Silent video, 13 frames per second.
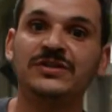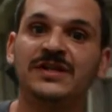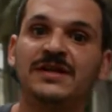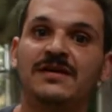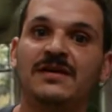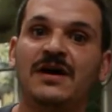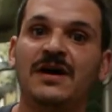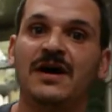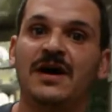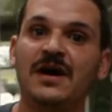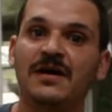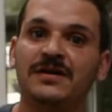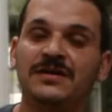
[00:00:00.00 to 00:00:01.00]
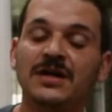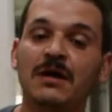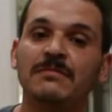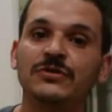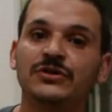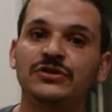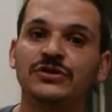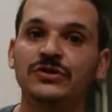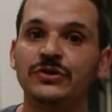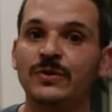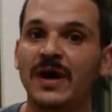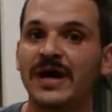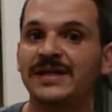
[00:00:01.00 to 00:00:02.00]
it number
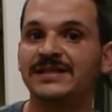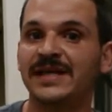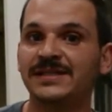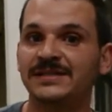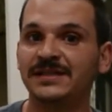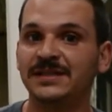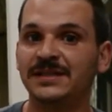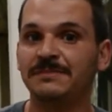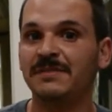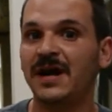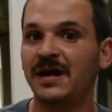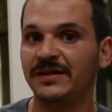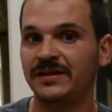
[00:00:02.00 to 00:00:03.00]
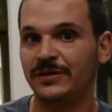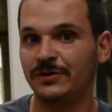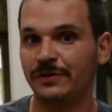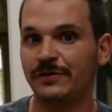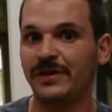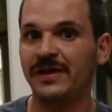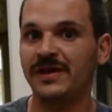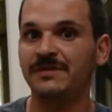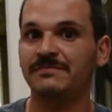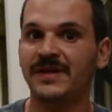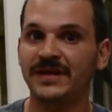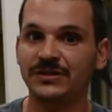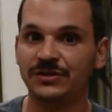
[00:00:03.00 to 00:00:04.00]
2 high density polyurethane.
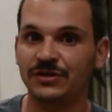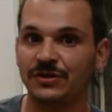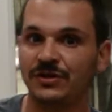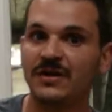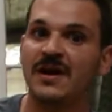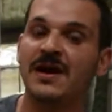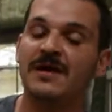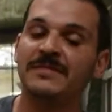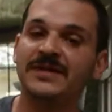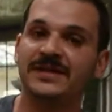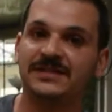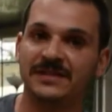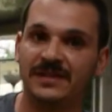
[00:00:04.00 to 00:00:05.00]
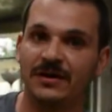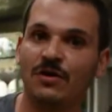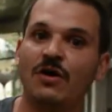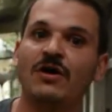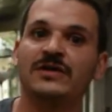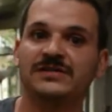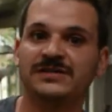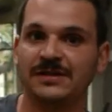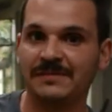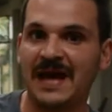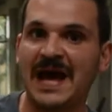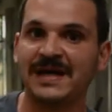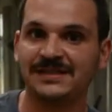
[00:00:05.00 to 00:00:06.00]
Make sure, because there are some
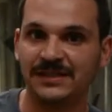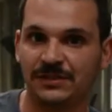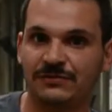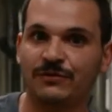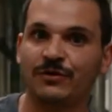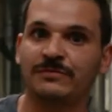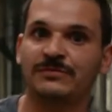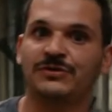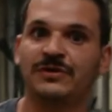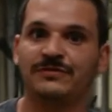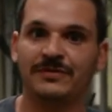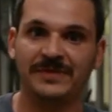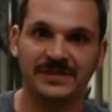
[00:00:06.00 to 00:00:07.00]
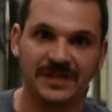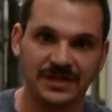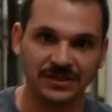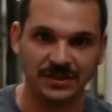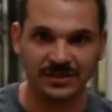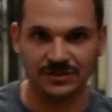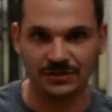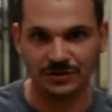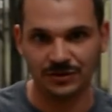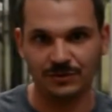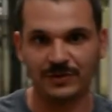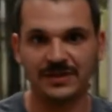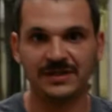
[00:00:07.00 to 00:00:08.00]
acids formed during fermentation, it's good,
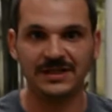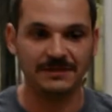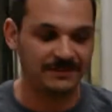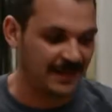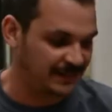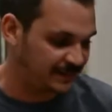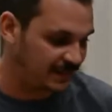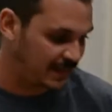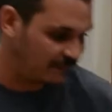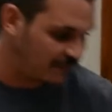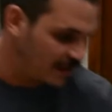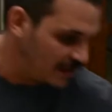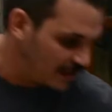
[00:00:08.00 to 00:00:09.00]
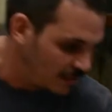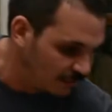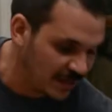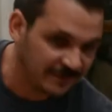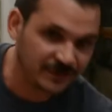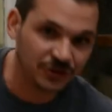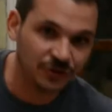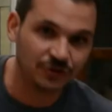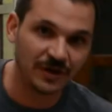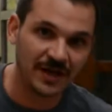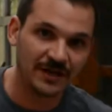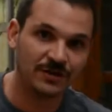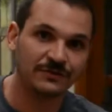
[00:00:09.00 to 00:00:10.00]
you want to keep that safe. We have a
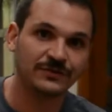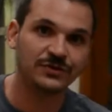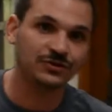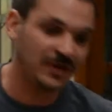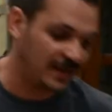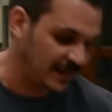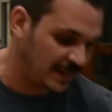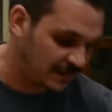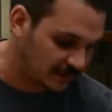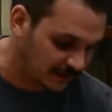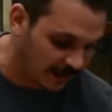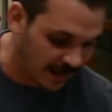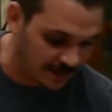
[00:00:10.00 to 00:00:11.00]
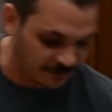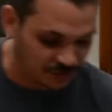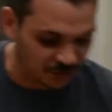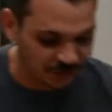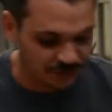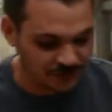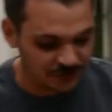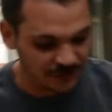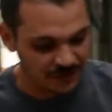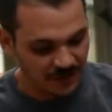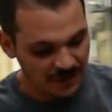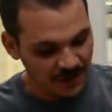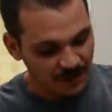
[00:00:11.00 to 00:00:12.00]
strainer for straining out the lime juice.
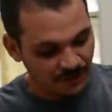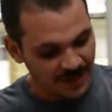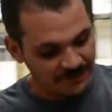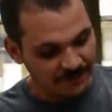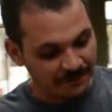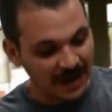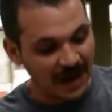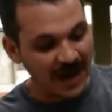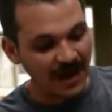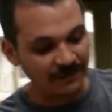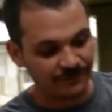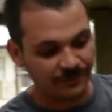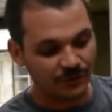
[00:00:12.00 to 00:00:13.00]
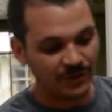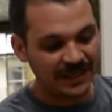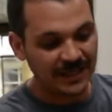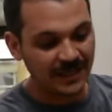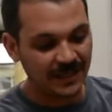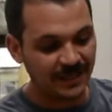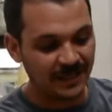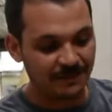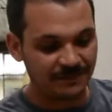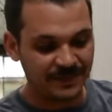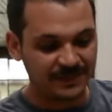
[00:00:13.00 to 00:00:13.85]
We have a pot for heating up the